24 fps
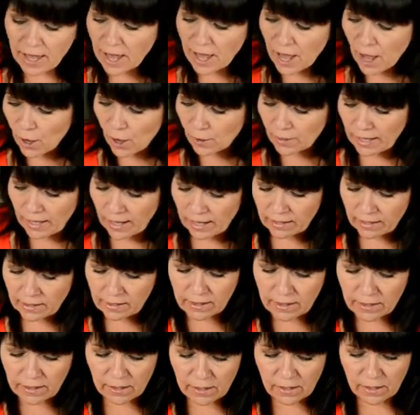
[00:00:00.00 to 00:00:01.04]
Okay,
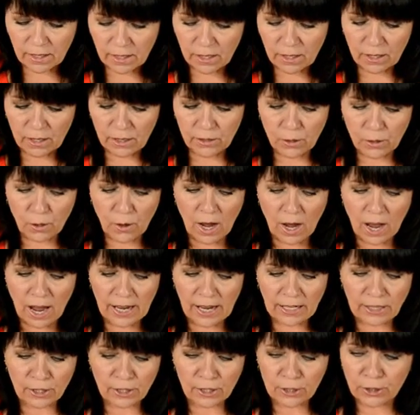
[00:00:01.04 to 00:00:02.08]
so
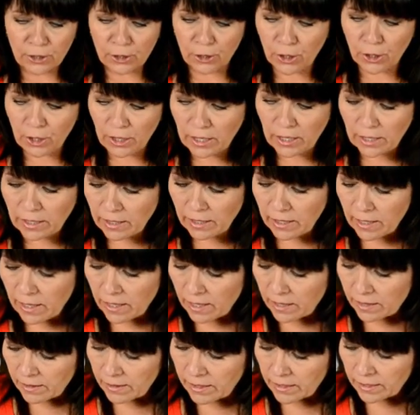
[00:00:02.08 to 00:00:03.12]
I just took
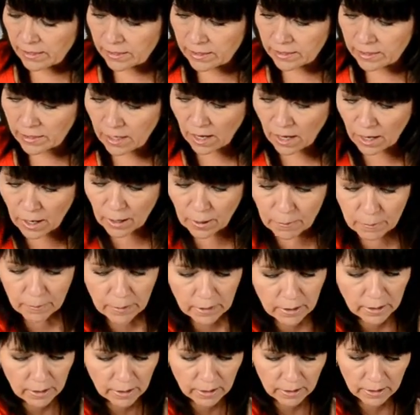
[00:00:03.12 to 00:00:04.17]
this
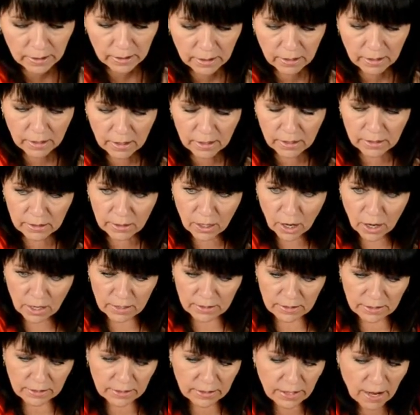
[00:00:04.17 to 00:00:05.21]

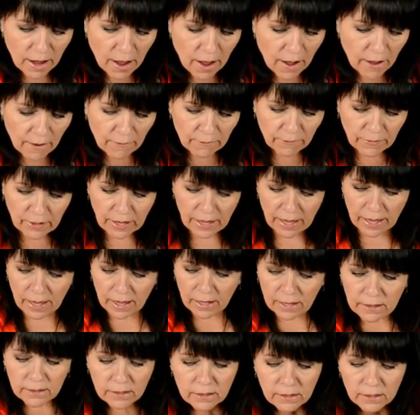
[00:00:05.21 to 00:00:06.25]
gauze stuff
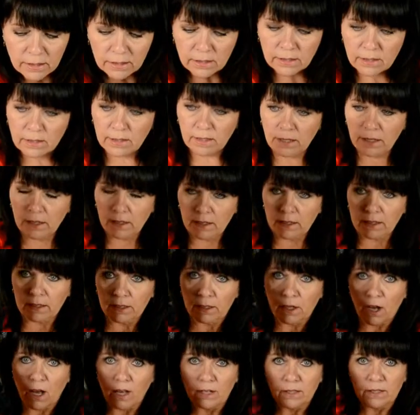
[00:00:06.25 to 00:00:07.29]
and this
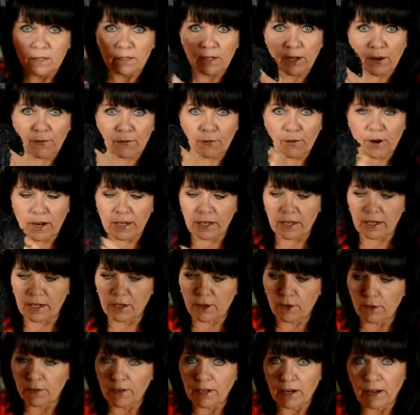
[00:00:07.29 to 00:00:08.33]
gauze stuff right
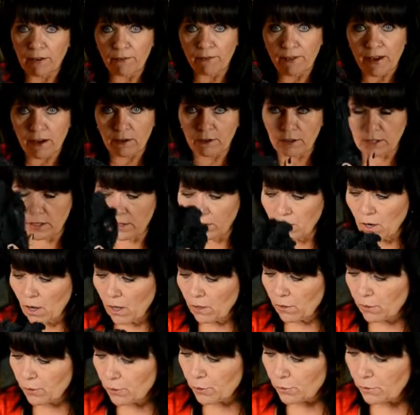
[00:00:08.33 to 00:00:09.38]
here that I found at
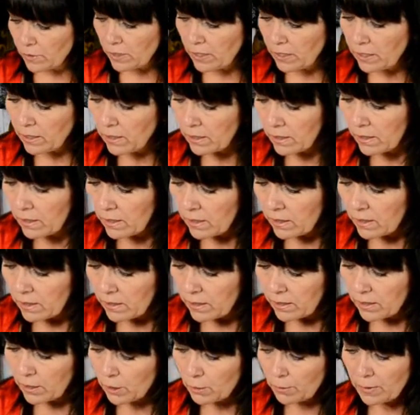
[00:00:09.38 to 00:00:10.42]
Dollar Tree.
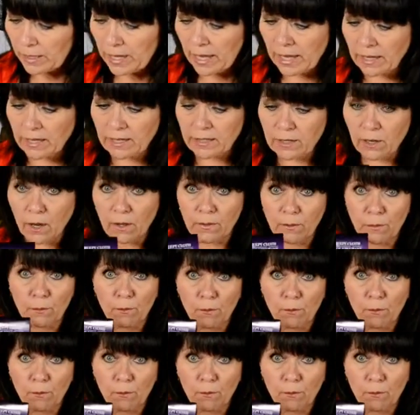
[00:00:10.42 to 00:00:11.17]
It'll be hanging on the